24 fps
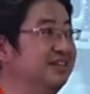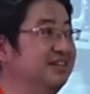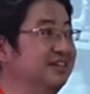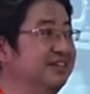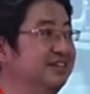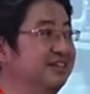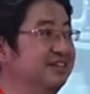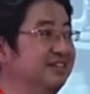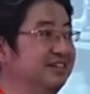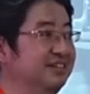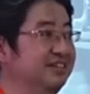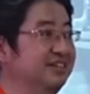
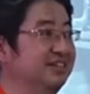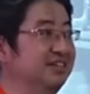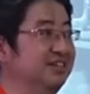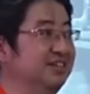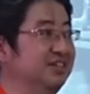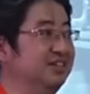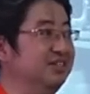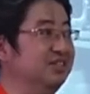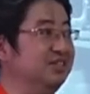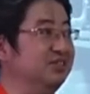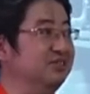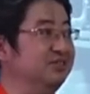so since
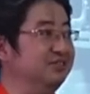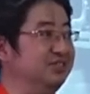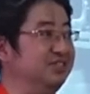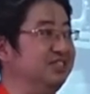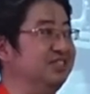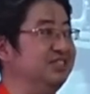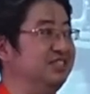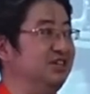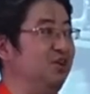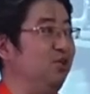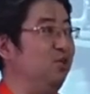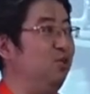all
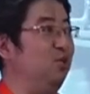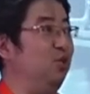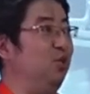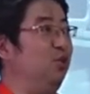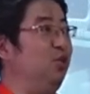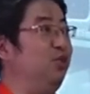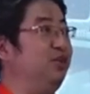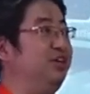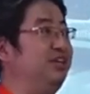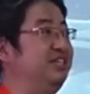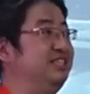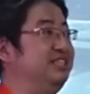the engineer
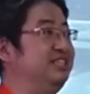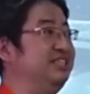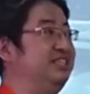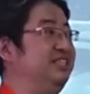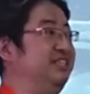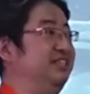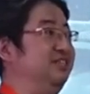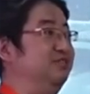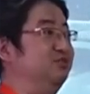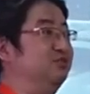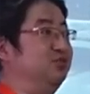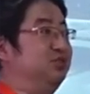goes to the
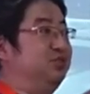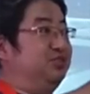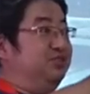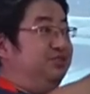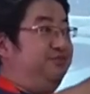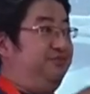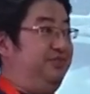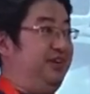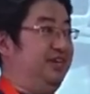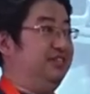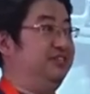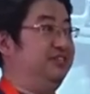factory,
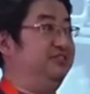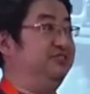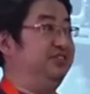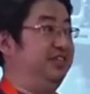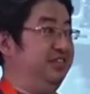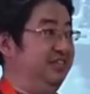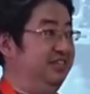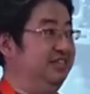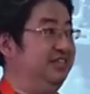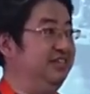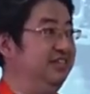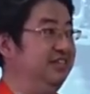
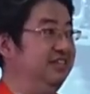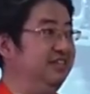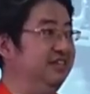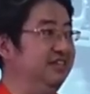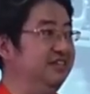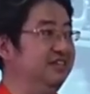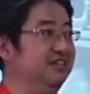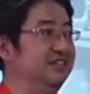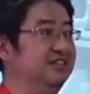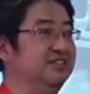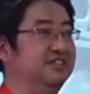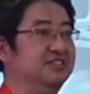since the
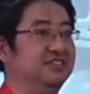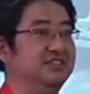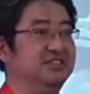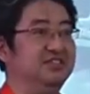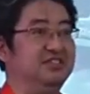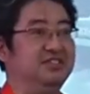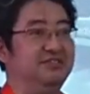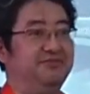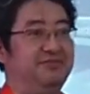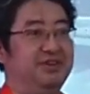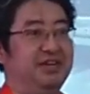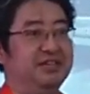
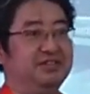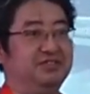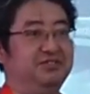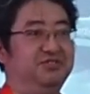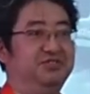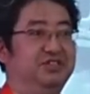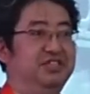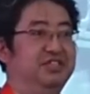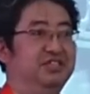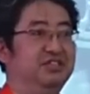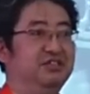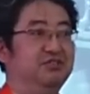factory, you can
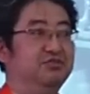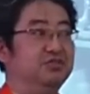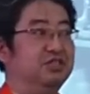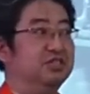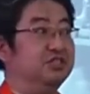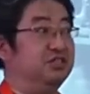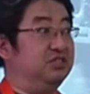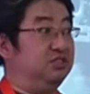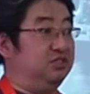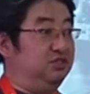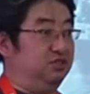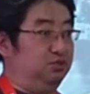start
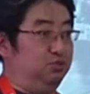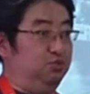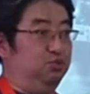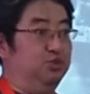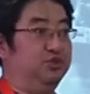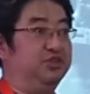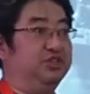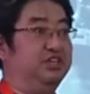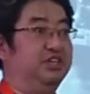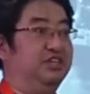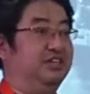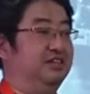working
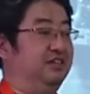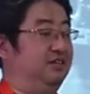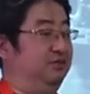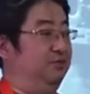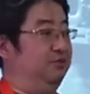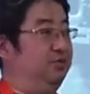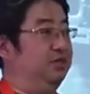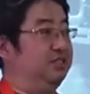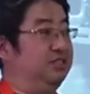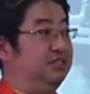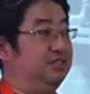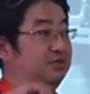with
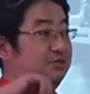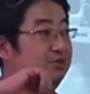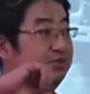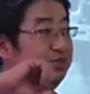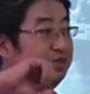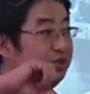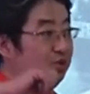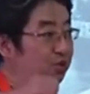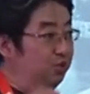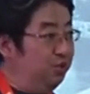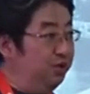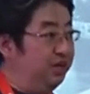knowing a
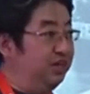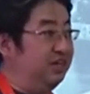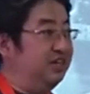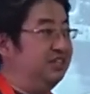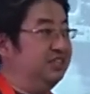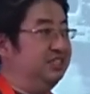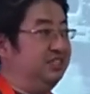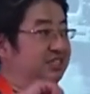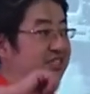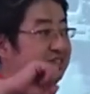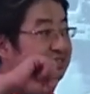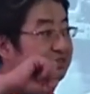single
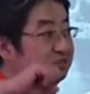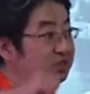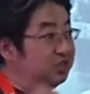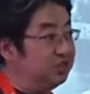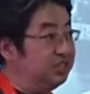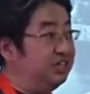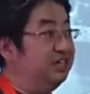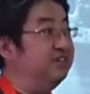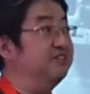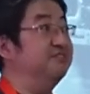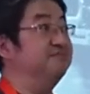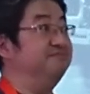skill.
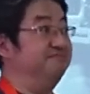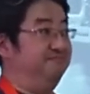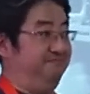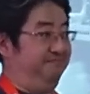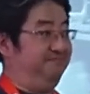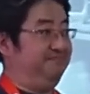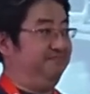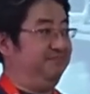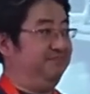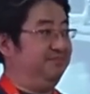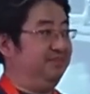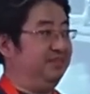So
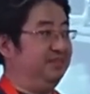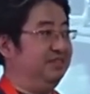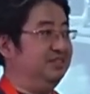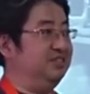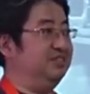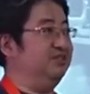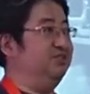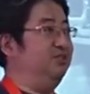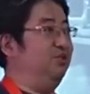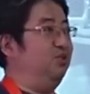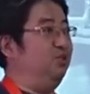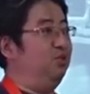all the
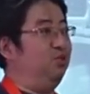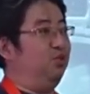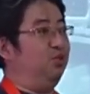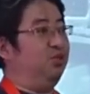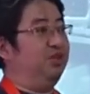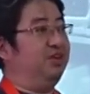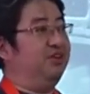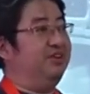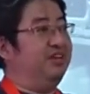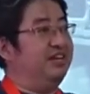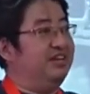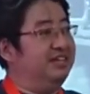line out
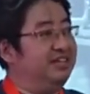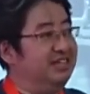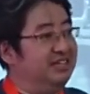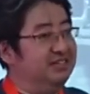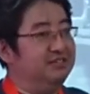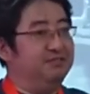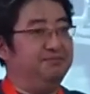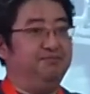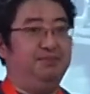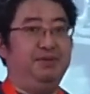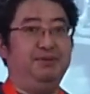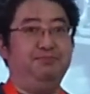people
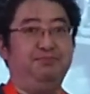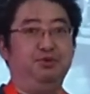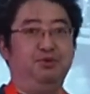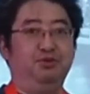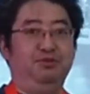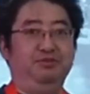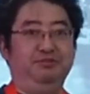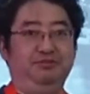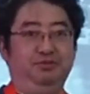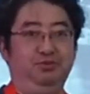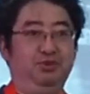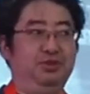will get
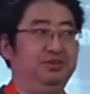work